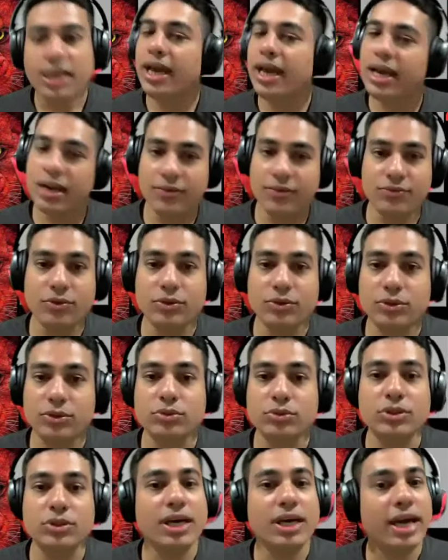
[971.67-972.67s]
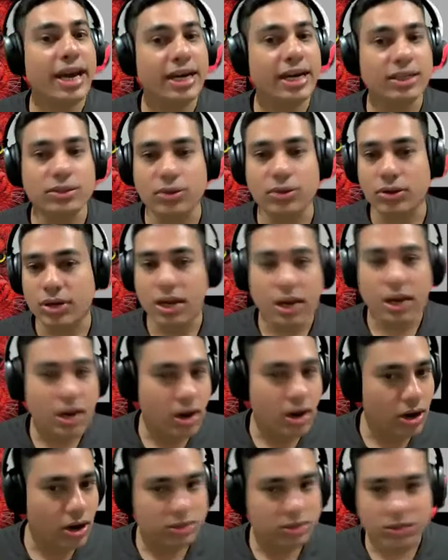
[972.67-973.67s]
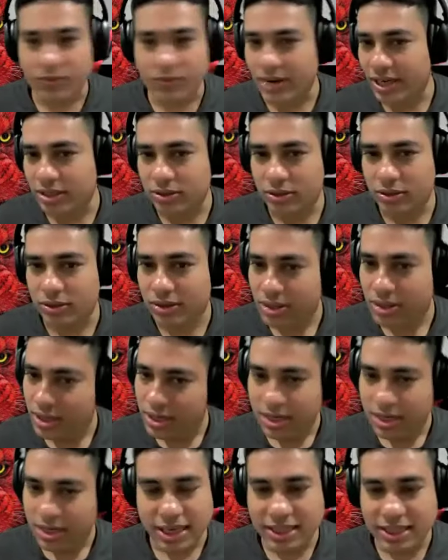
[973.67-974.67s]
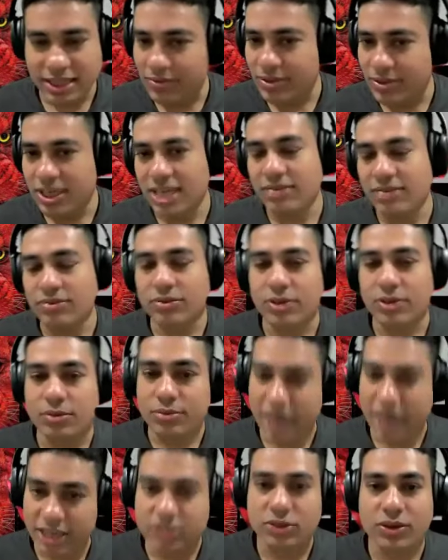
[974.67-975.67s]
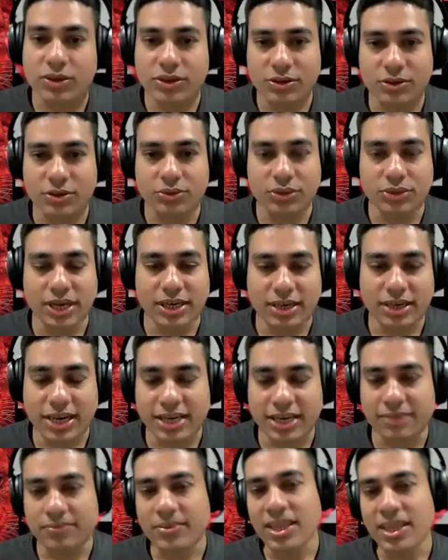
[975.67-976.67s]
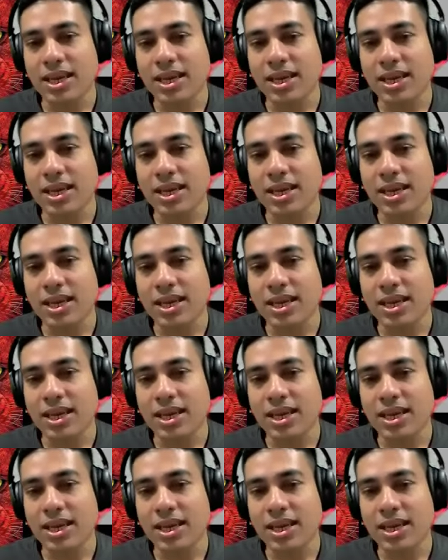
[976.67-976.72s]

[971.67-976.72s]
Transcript: And of course, do the hands-on, lots of hands-on, as every day we will make sure you do that, right?